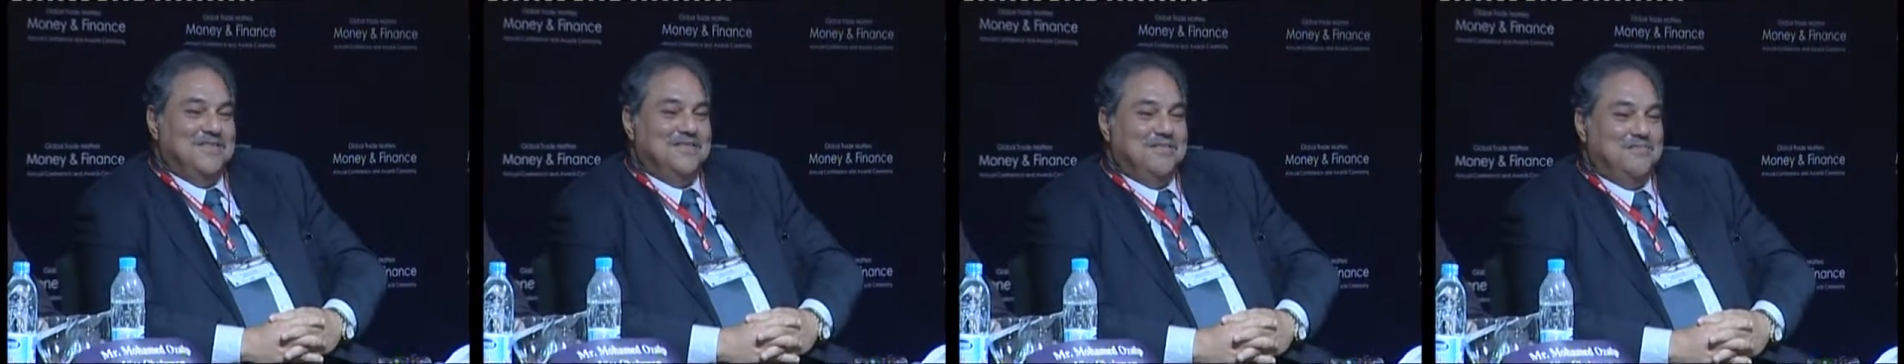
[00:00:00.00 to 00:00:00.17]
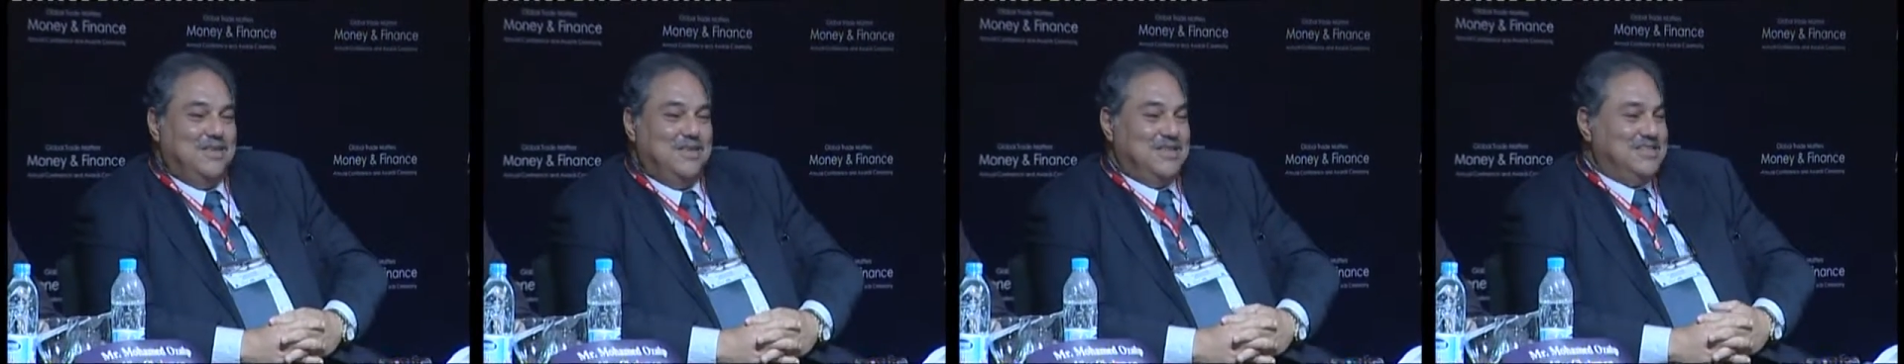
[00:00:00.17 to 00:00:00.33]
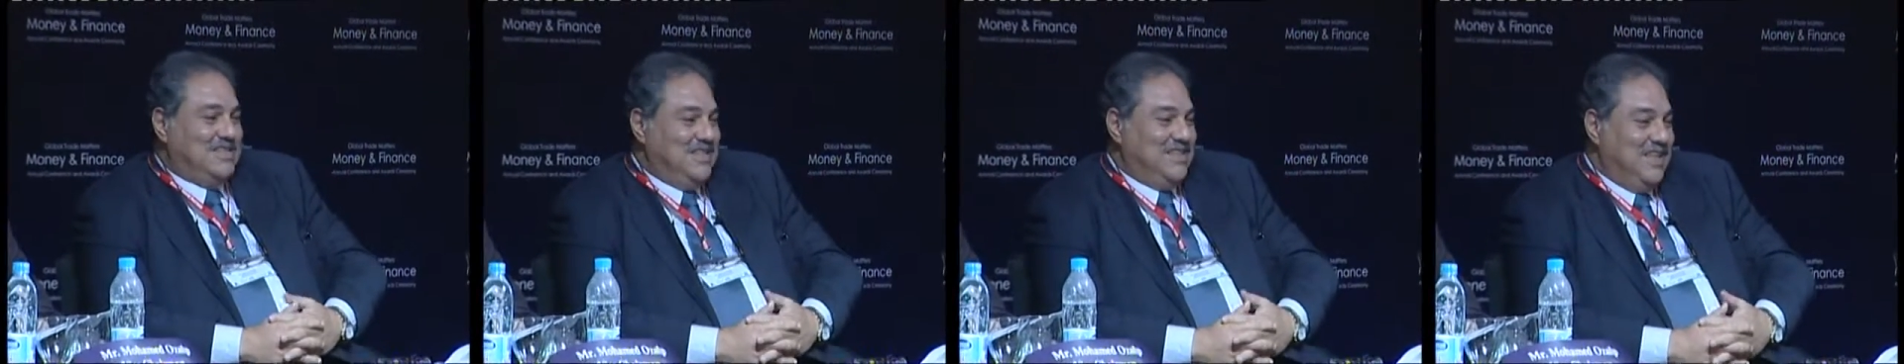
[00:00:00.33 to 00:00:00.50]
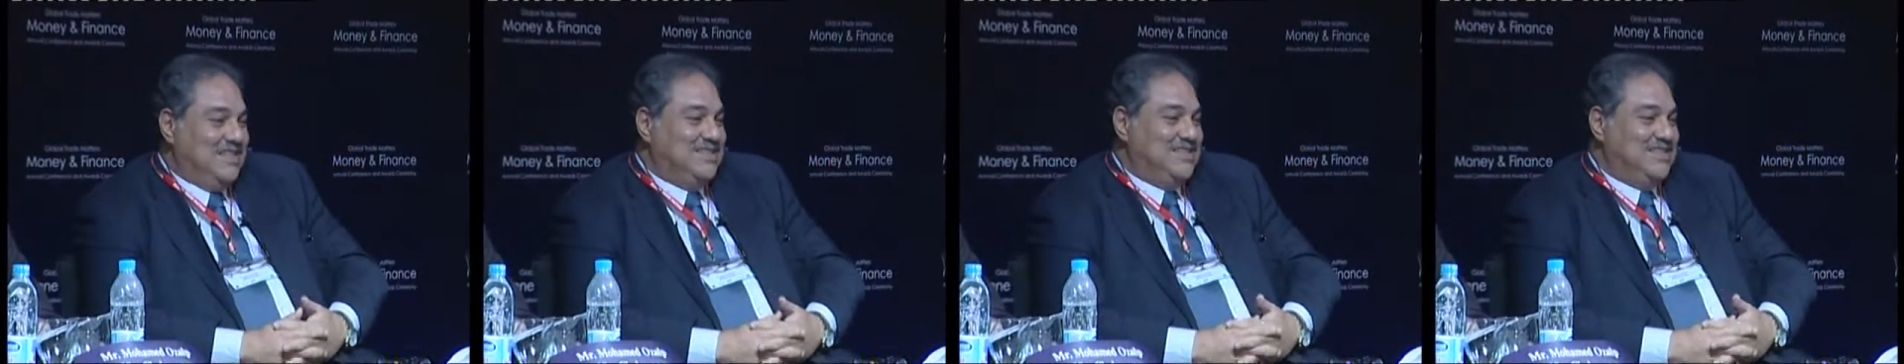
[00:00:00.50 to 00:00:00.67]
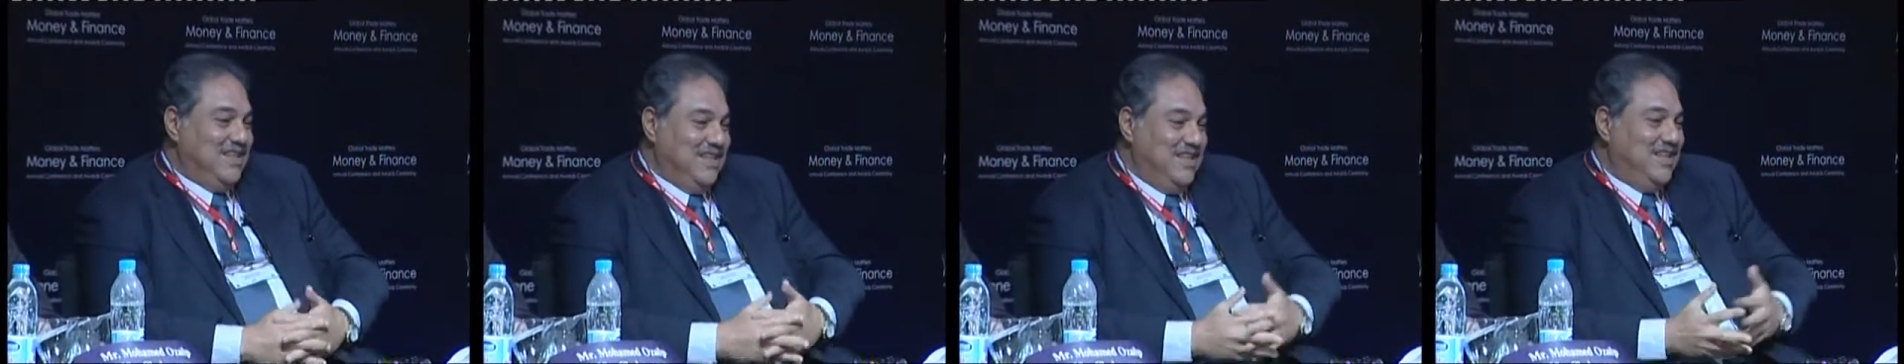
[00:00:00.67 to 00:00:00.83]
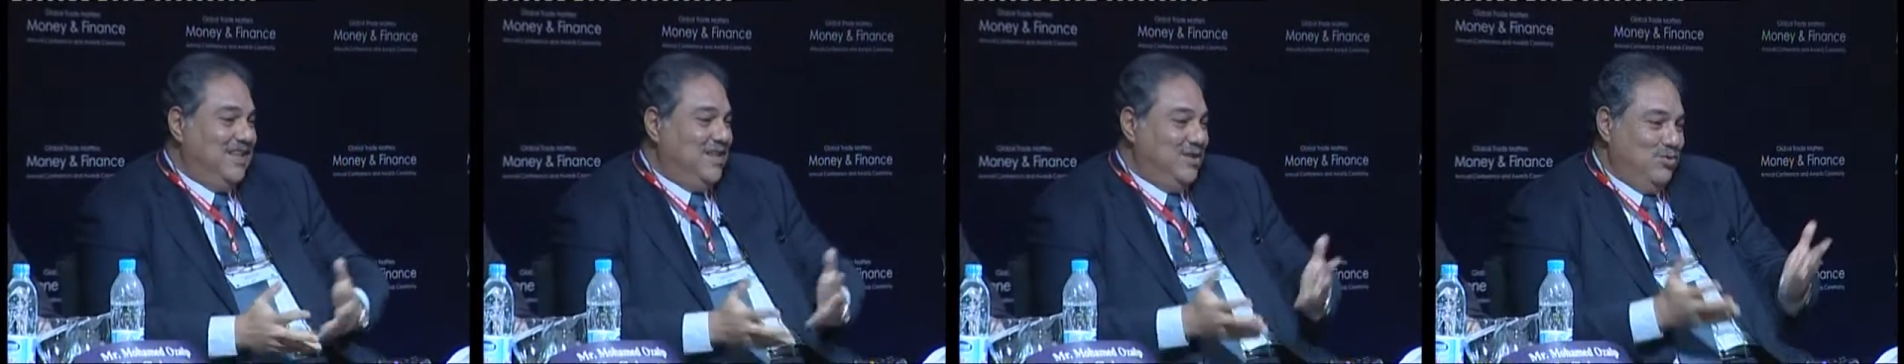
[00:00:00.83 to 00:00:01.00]
But yes,
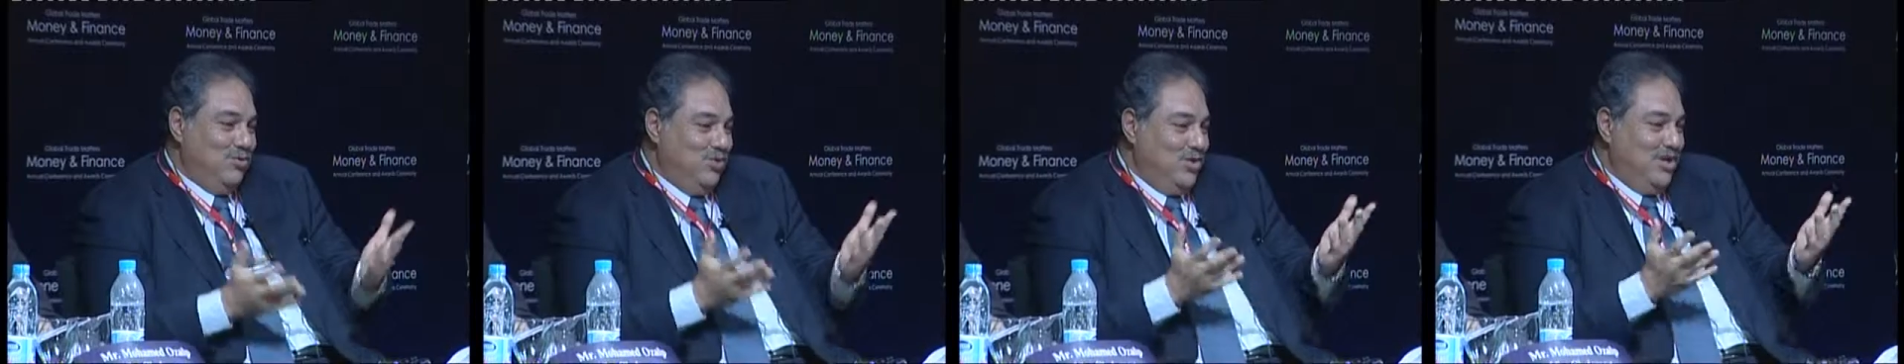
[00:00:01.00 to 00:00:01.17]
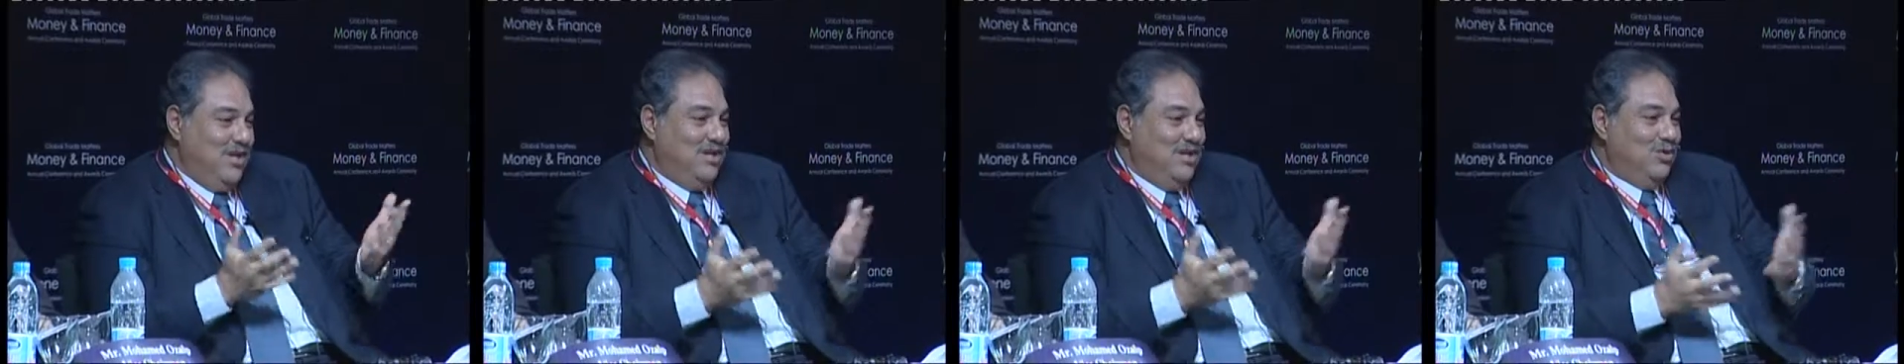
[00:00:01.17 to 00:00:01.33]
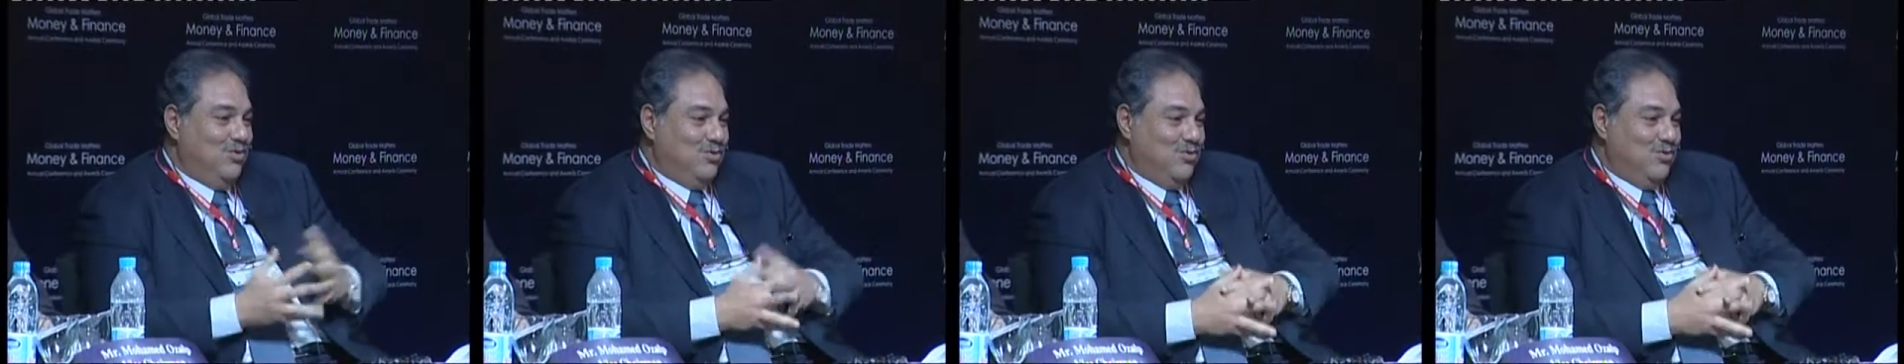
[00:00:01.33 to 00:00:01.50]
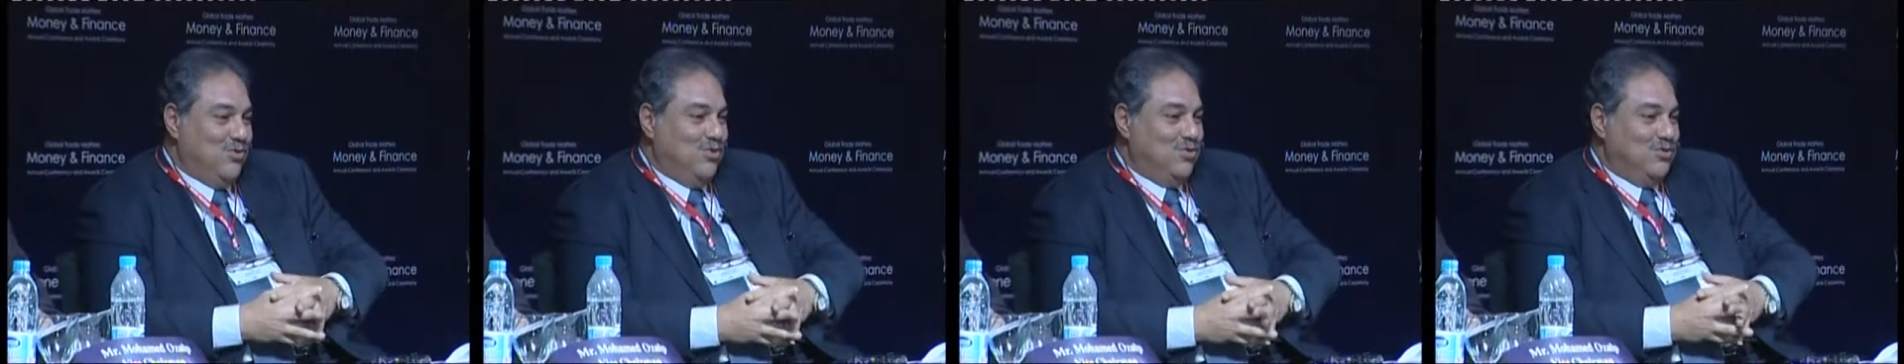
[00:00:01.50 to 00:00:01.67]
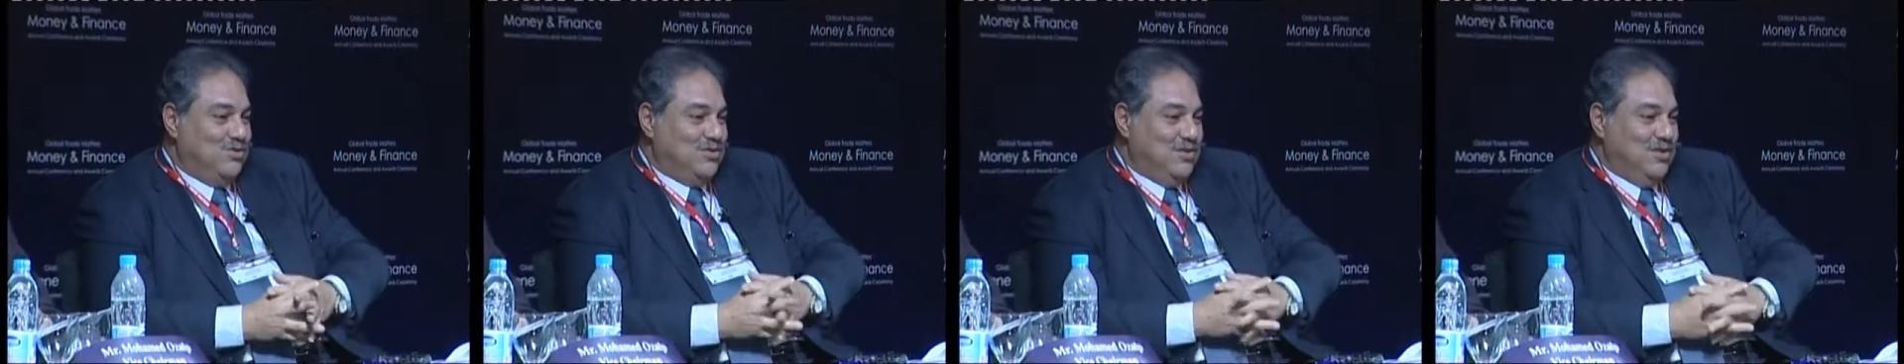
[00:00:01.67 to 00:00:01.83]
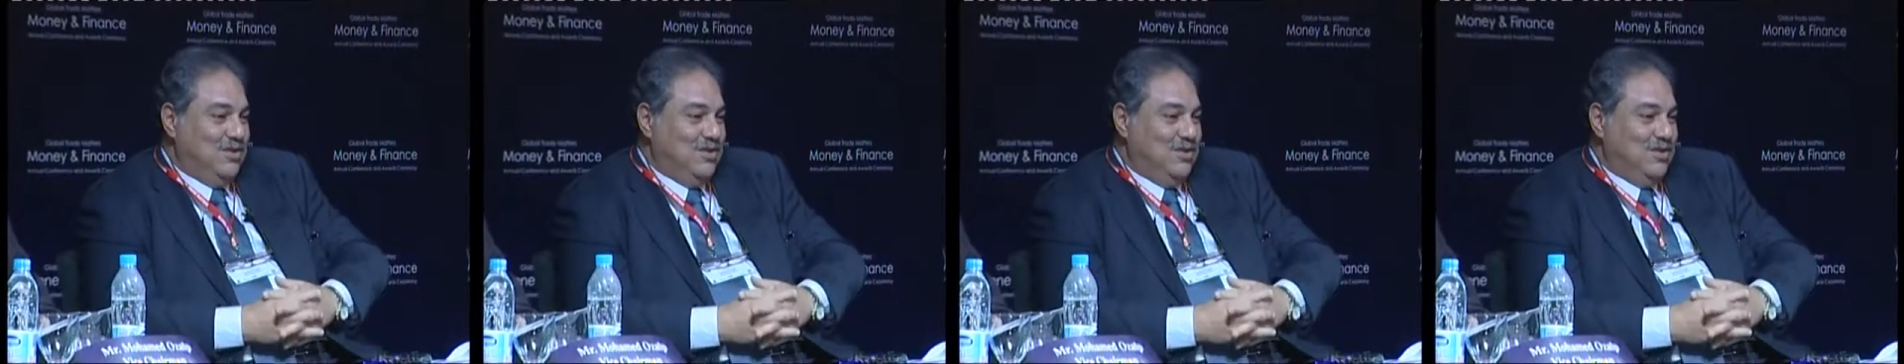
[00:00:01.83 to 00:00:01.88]
indeed, we need, of course,